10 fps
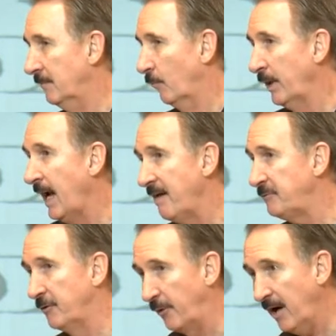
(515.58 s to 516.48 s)
we have
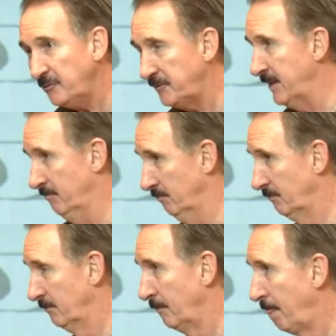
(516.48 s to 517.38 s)
to trust Him.
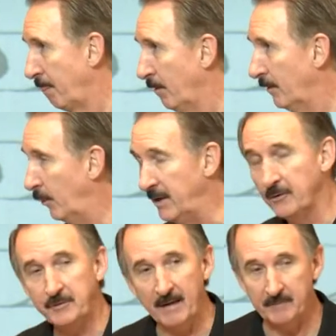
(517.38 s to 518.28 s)
We
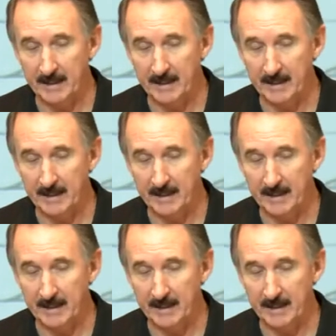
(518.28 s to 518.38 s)
just have